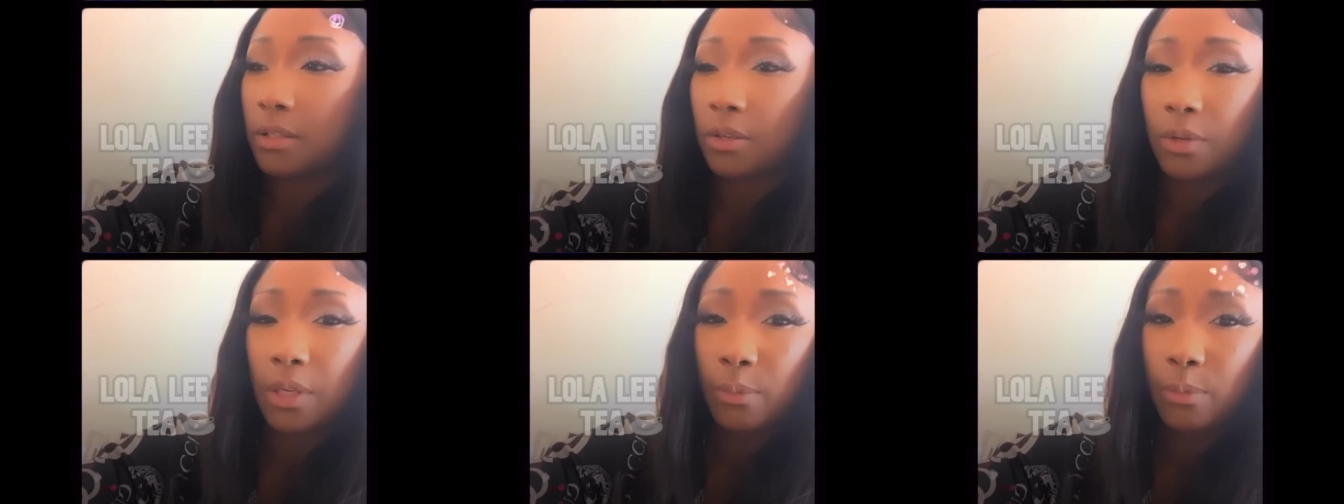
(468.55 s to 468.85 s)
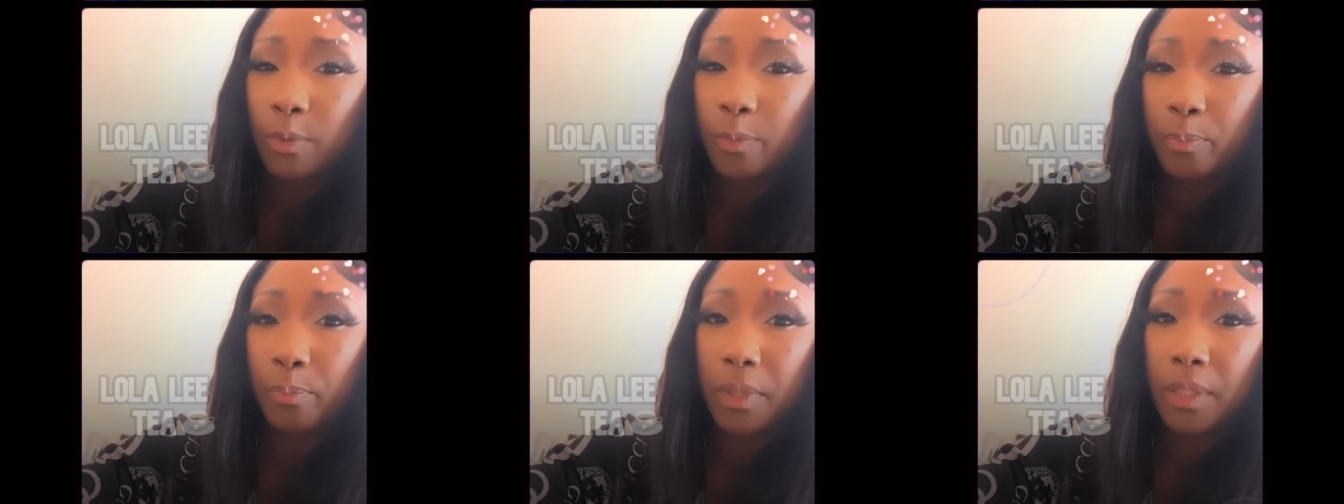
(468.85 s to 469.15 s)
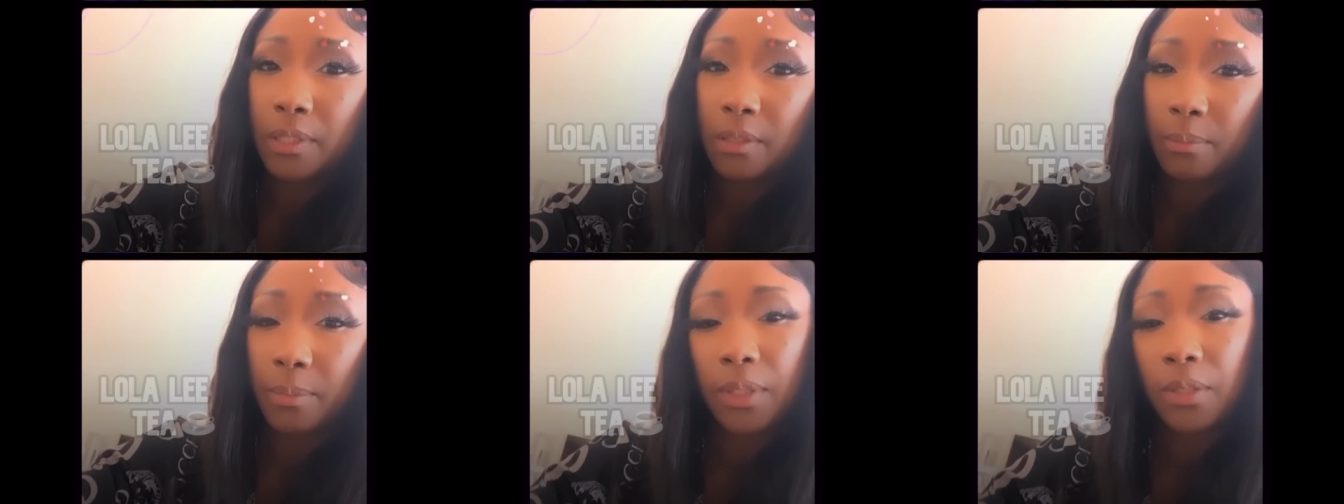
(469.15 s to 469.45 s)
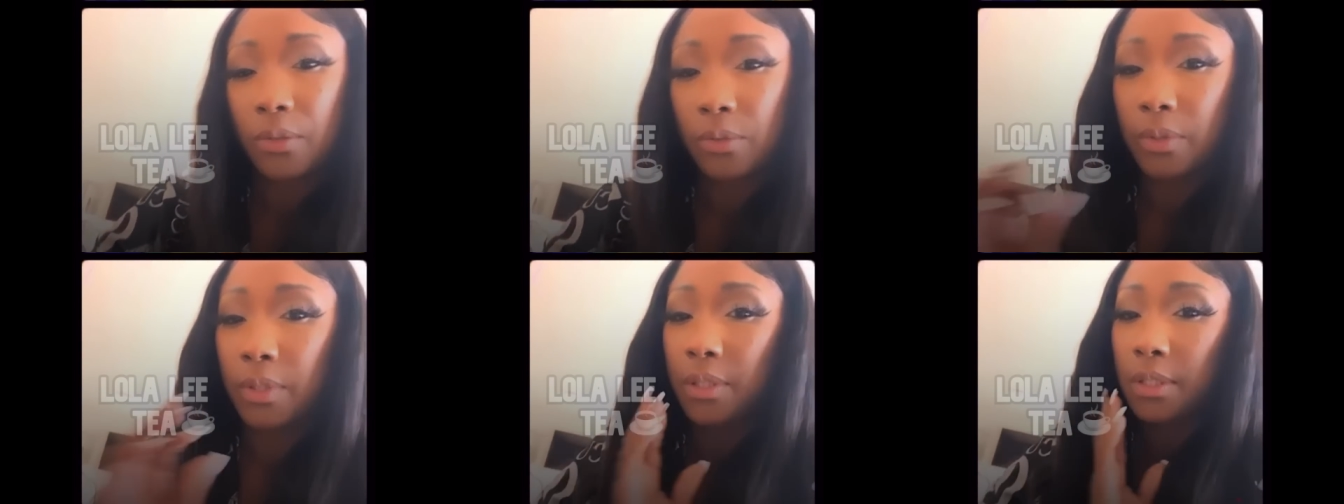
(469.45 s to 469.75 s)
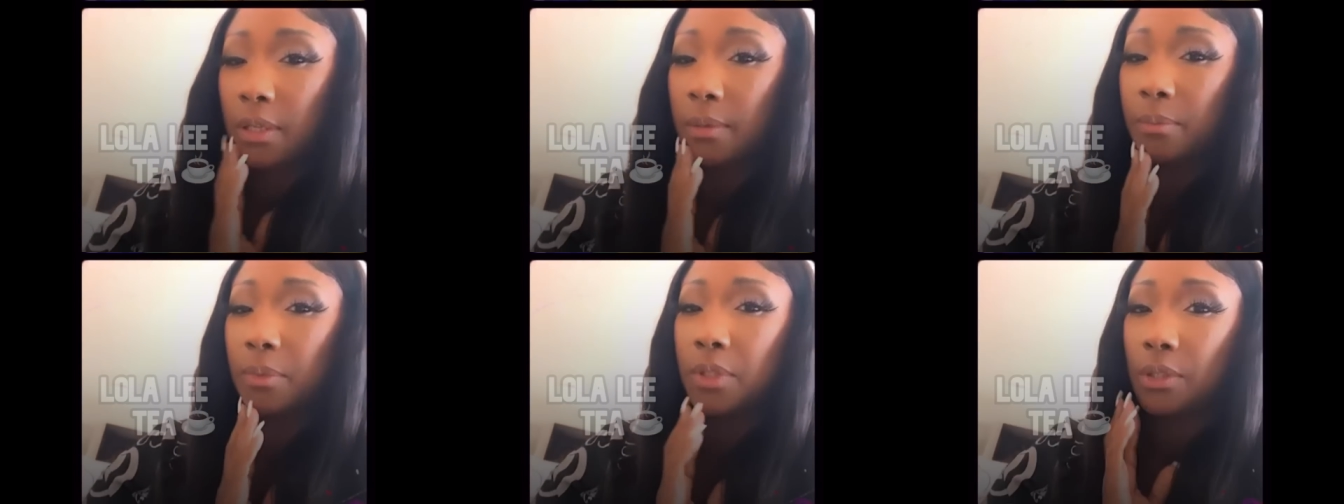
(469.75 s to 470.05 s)
so he must have been doing
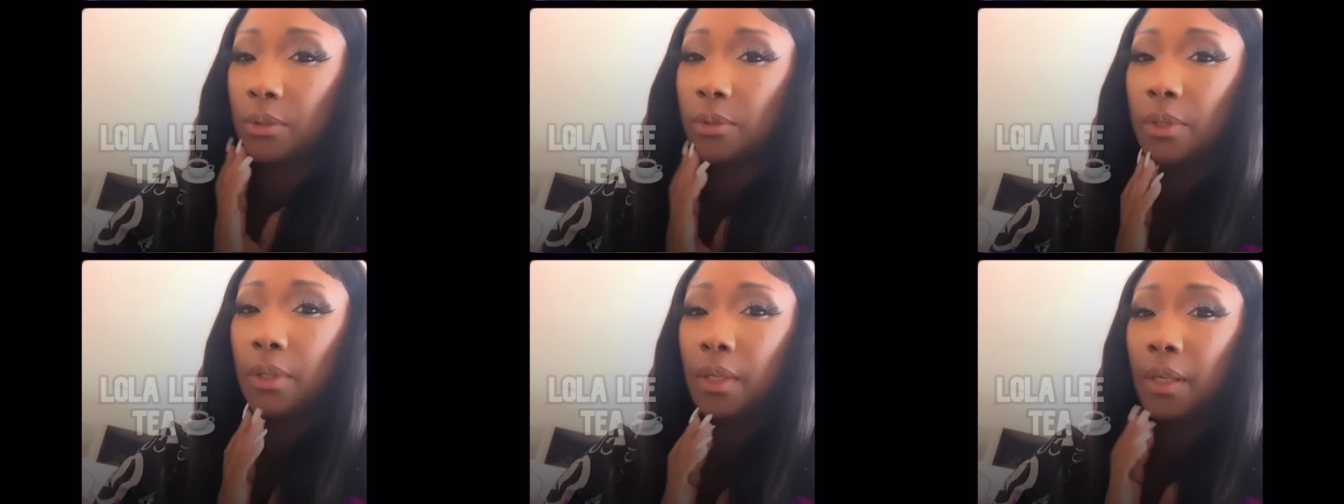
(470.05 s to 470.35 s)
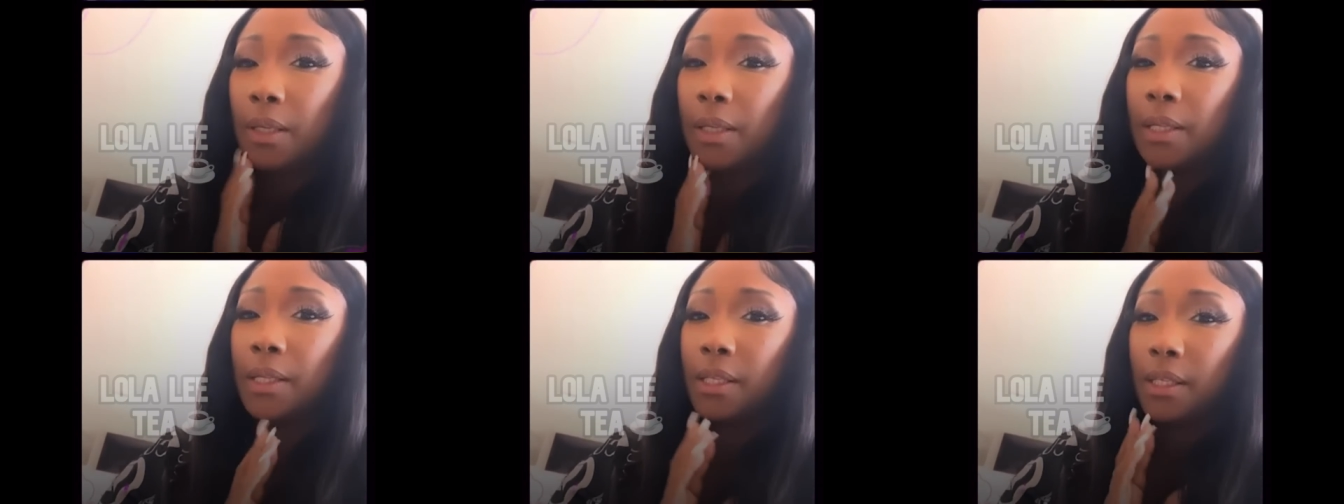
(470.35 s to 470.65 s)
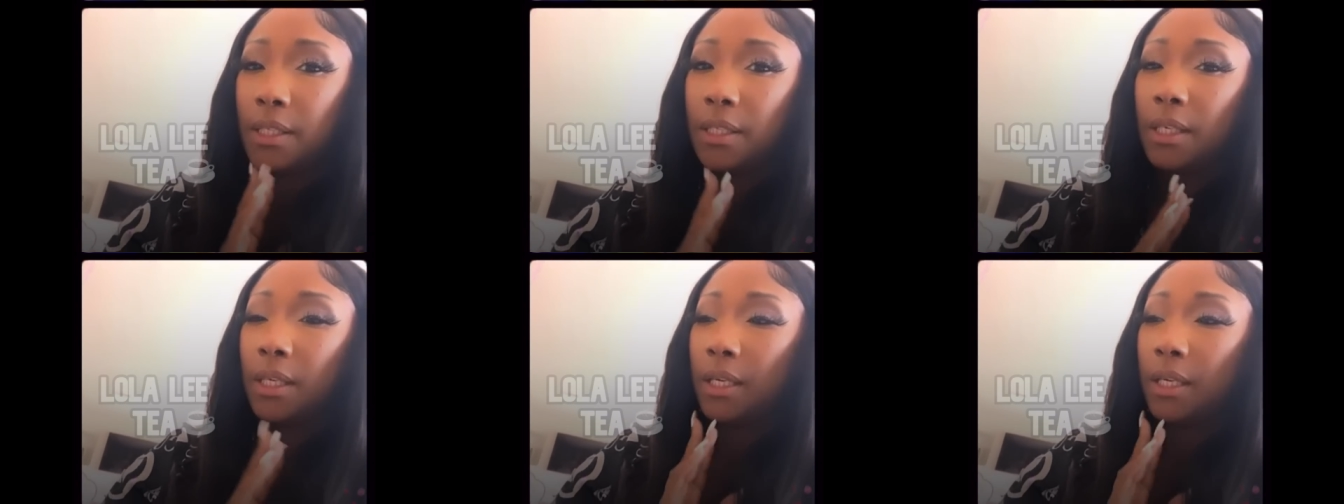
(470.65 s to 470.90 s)
something too. Oh,